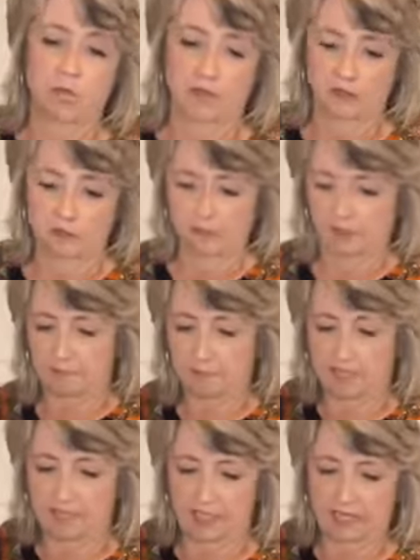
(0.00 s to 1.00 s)
And there's some
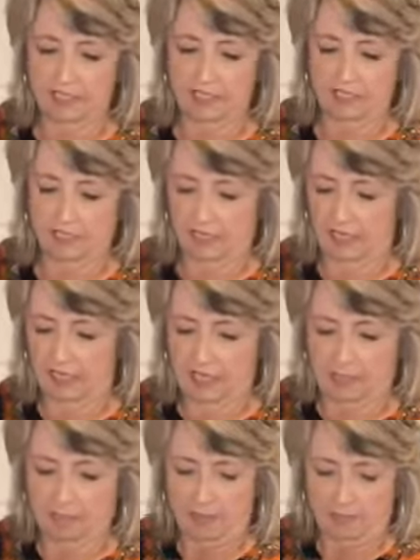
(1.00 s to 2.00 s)
that I need to clean
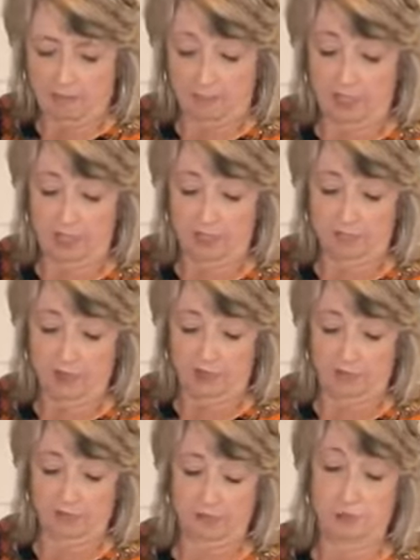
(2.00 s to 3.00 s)
up, but I do
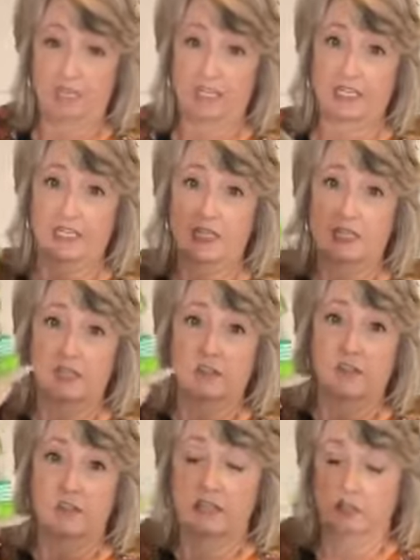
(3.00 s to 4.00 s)
have some green.
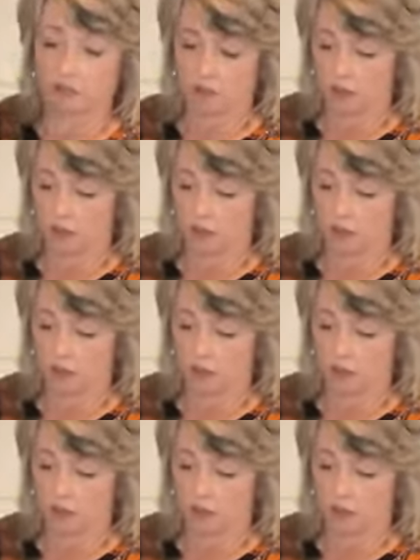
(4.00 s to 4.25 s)
So let's